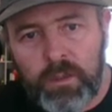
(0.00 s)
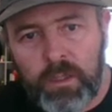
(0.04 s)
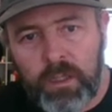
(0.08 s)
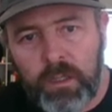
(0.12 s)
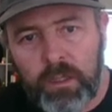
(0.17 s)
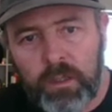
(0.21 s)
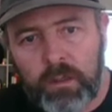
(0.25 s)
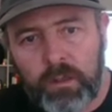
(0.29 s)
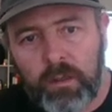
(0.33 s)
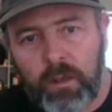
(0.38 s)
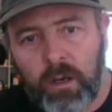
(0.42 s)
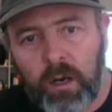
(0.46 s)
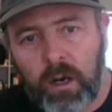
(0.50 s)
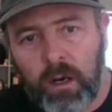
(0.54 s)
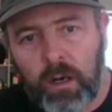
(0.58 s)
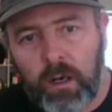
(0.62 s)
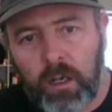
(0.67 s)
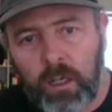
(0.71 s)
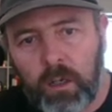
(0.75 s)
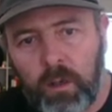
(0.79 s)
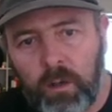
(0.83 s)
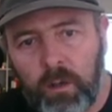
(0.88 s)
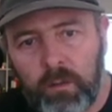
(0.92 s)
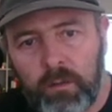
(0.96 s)
things
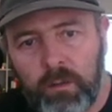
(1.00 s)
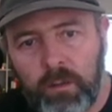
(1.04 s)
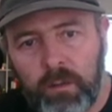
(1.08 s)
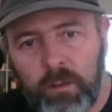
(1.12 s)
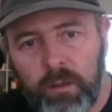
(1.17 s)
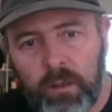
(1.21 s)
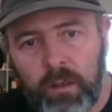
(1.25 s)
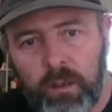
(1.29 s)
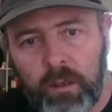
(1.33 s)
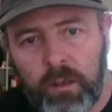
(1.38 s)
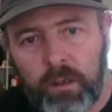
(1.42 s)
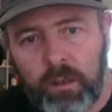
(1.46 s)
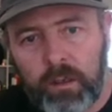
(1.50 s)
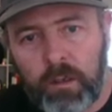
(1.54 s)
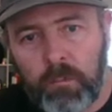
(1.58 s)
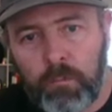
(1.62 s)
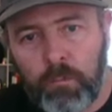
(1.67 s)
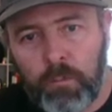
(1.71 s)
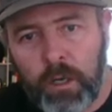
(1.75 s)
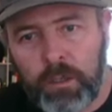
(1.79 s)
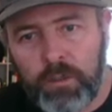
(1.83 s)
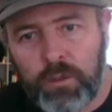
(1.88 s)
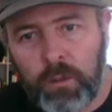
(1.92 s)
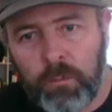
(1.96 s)
here are called
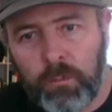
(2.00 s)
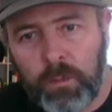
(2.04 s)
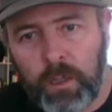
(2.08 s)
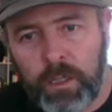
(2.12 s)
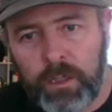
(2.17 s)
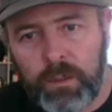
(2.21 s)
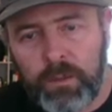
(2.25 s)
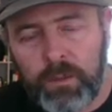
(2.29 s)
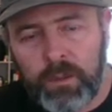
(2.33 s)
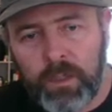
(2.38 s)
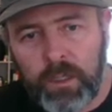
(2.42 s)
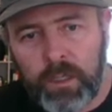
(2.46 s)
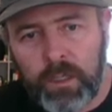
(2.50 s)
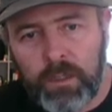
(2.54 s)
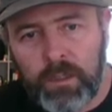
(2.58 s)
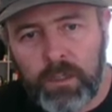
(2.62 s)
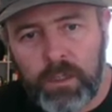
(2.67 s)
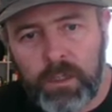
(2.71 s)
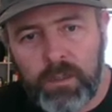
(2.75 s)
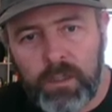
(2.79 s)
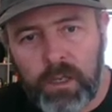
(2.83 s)
compressor blades.